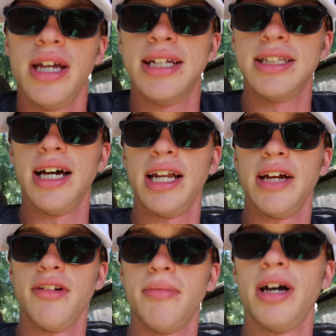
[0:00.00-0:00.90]
And not
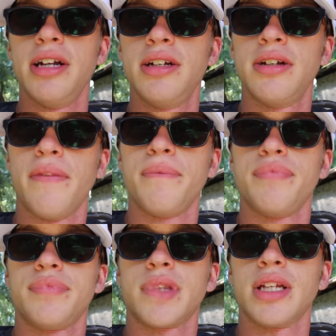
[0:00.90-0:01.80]
everybody
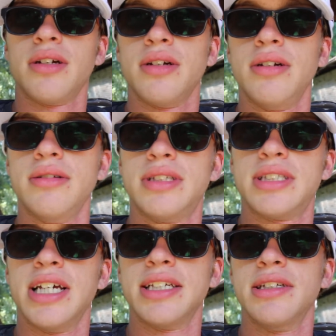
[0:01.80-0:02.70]
who says,